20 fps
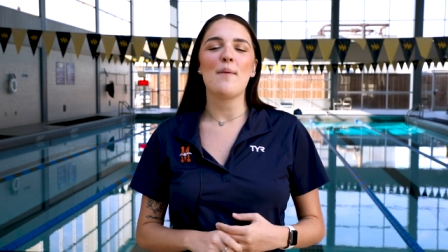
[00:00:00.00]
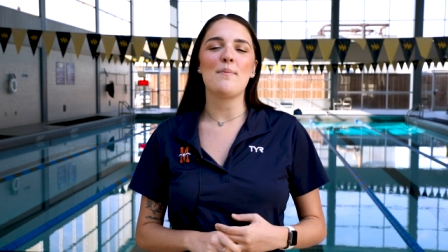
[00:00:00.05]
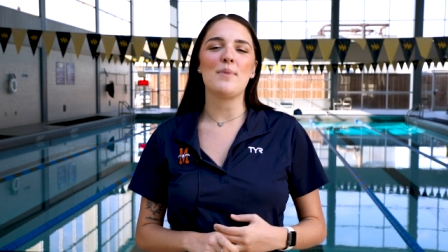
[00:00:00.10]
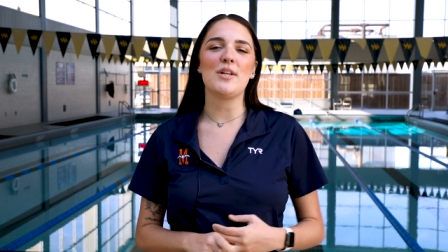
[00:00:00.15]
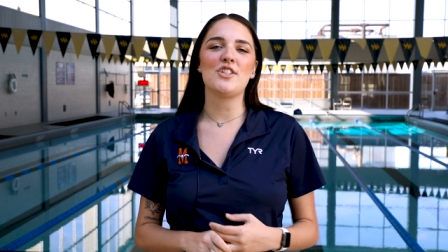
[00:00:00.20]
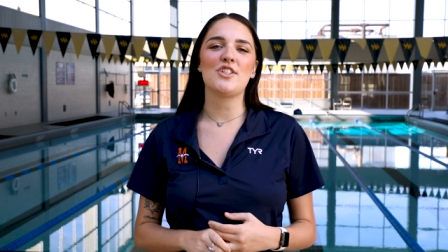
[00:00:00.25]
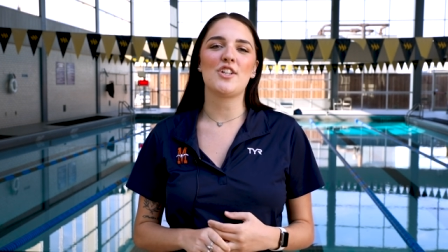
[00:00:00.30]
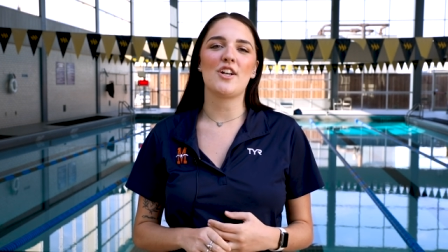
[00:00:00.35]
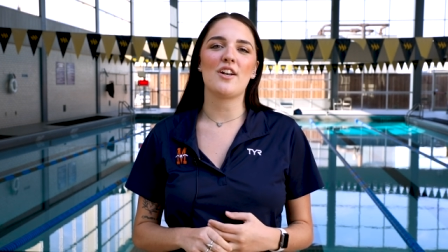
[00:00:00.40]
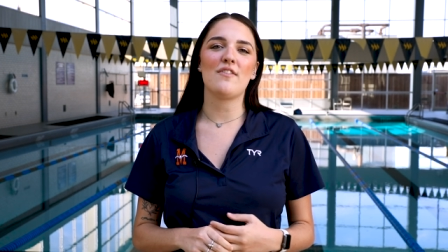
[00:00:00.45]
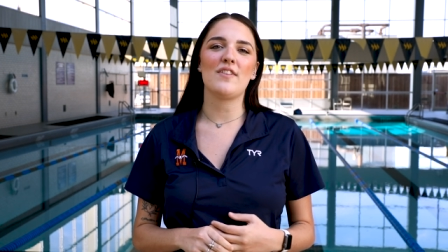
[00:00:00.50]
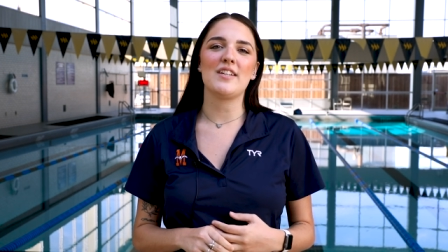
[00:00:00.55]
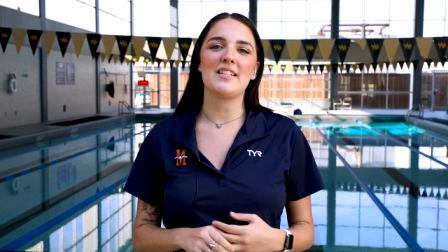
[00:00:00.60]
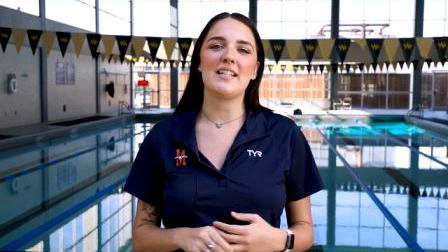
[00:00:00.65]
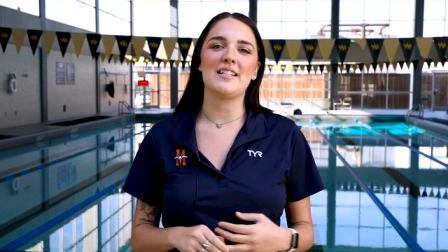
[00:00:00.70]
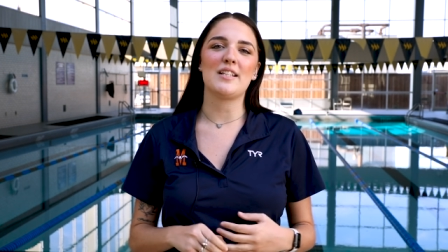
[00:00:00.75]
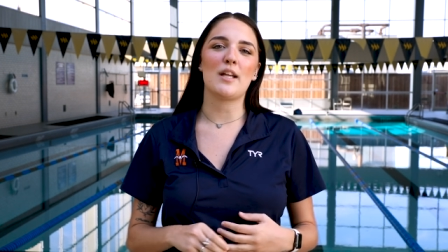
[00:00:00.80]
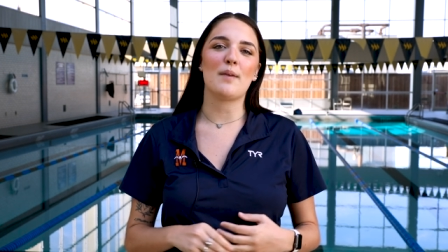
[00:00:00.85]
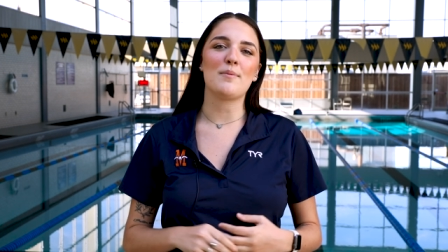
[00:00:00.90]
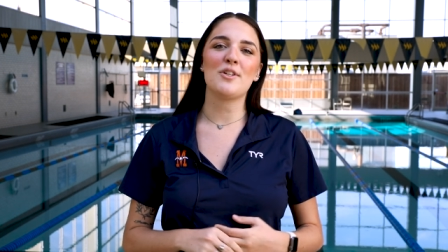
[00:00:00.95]
be sure to
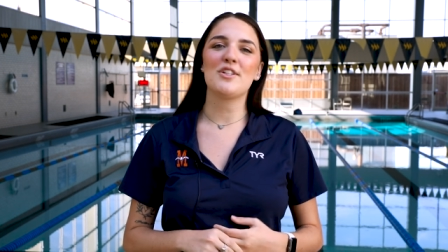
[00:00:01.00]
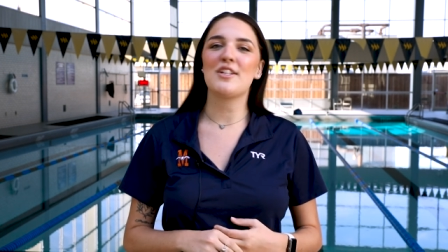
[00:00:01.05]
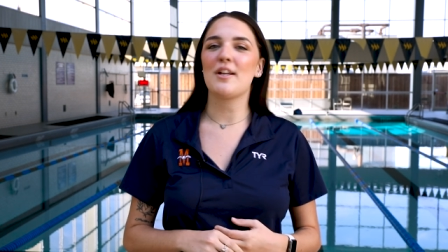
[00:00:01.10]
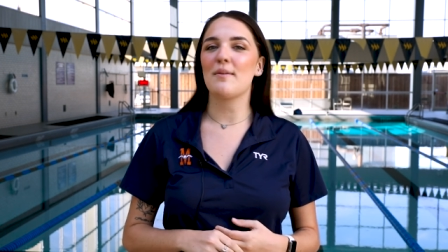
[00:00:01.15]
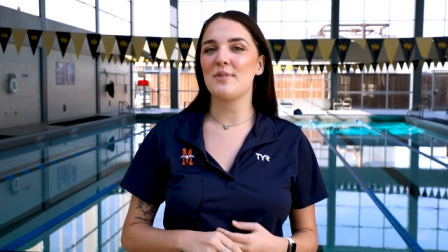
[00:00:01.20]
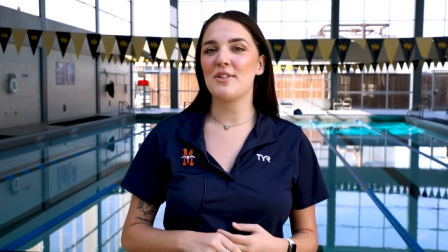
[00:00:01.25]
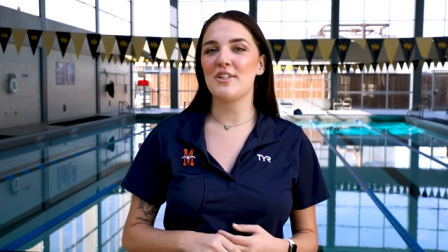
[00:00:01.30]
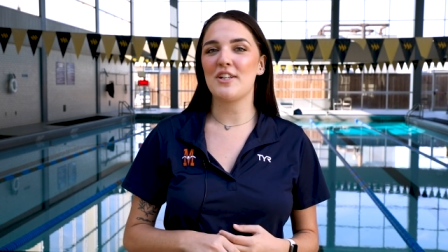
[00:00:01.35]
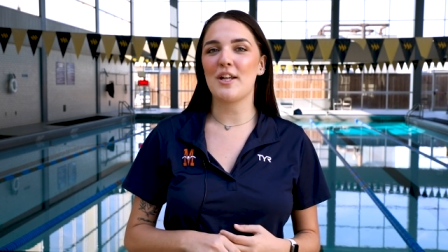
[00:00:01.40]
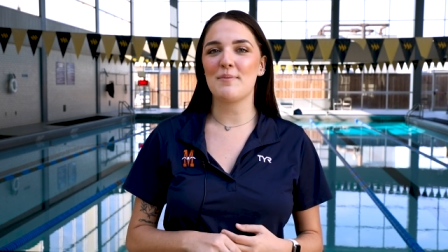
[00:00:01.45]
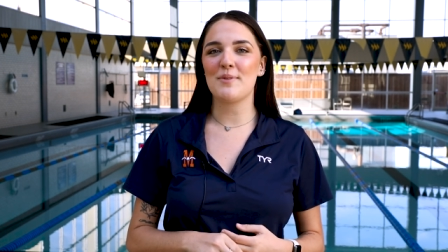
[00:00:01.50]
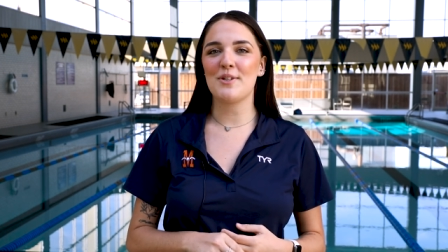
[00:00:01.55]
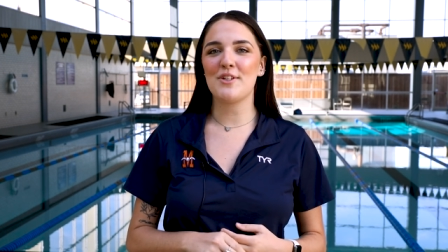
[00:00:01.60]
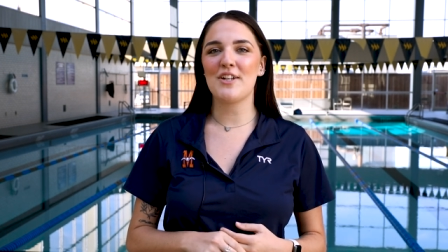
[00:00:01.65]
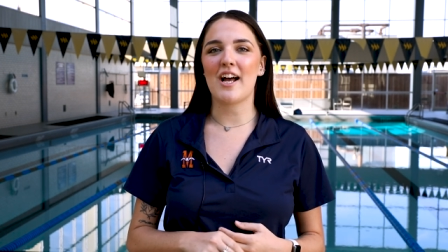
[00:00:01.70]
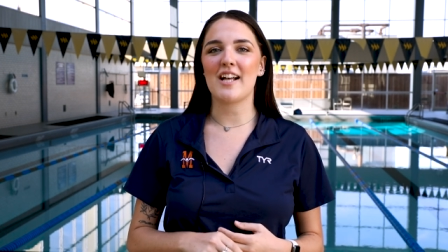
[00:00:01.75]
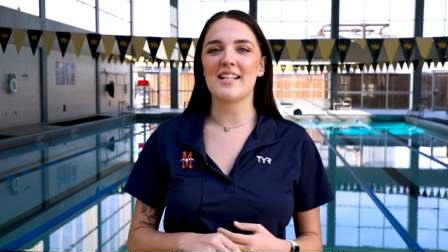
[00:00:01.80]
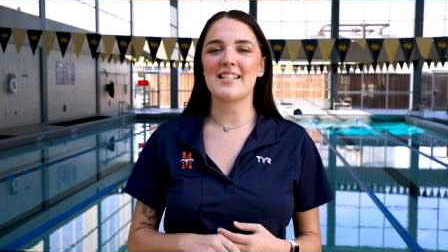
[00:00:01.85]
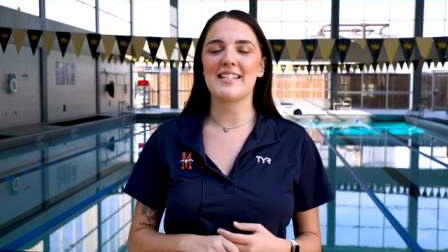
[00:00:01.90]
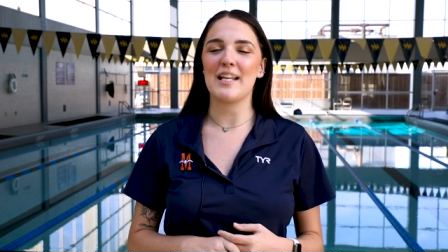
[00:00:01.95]
visit
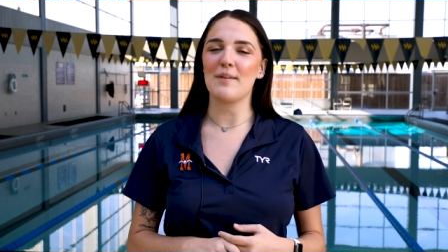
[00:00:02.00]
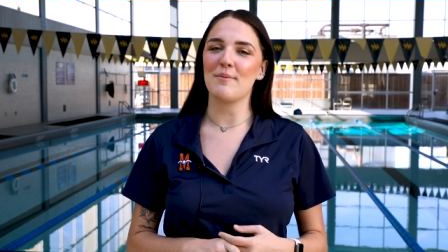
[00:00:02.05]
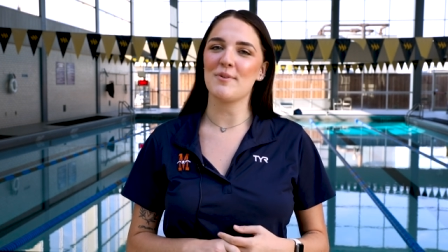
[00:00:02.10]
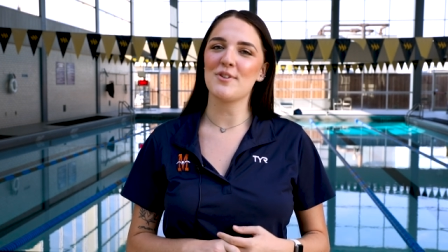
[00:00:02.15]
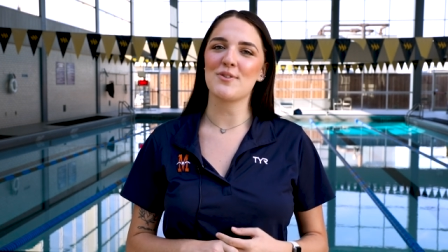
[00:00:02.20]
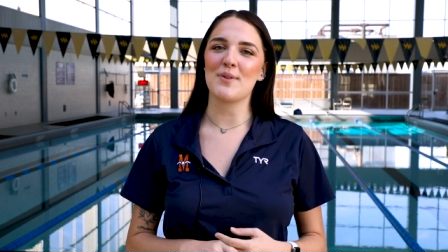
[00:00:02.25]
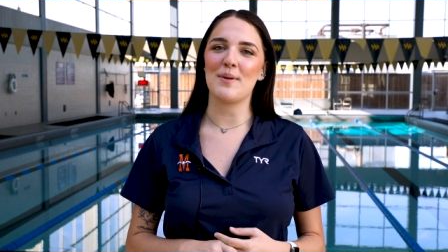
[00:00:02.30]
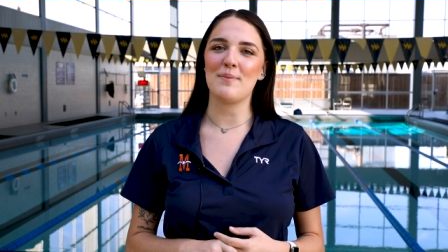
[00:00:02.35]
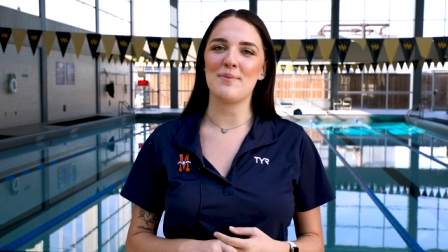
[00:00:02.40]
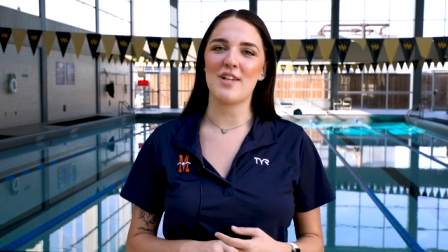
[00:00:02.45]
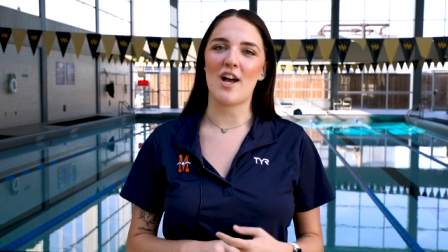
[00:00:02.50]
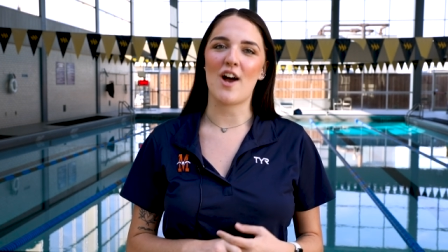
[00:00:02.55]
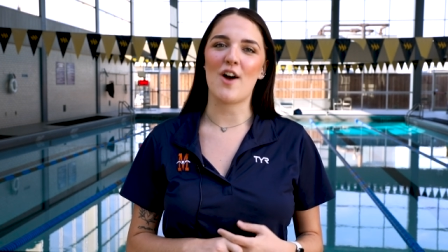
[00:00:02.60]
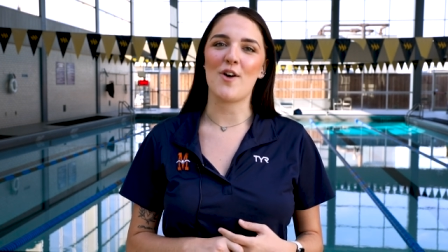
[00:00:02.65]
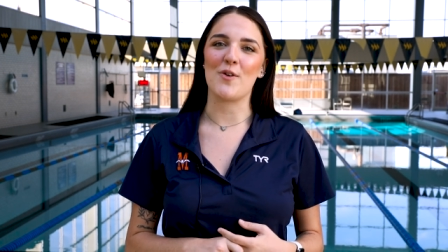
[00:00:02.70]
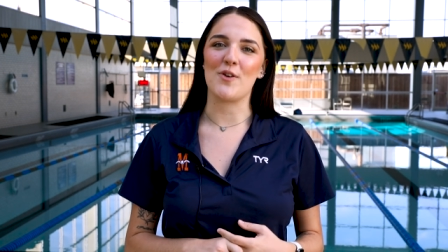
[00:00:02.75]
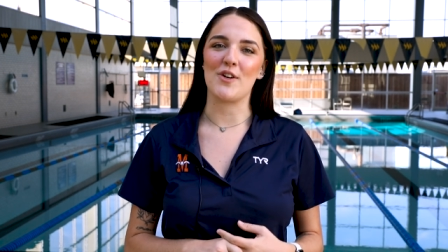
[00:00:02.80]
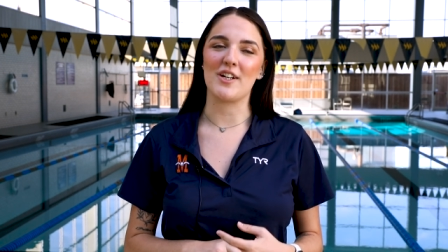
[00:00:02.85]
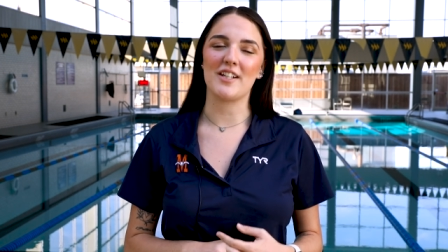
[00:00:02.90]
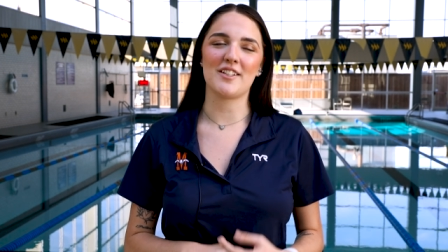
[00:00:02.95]

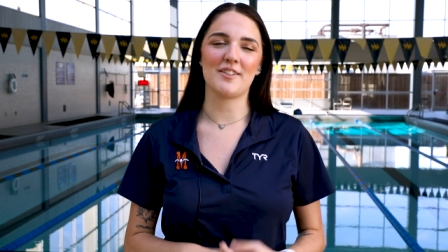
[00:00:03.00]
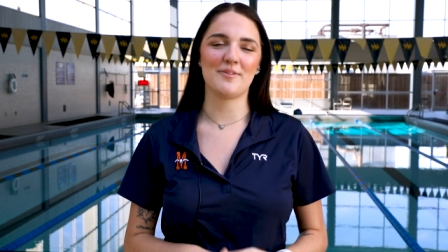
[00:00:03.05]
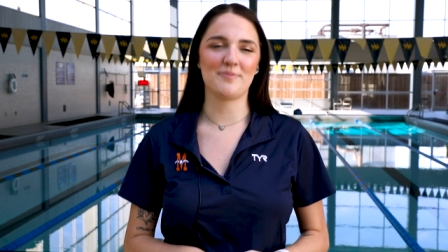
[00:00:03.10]
www.sigmaswim.org.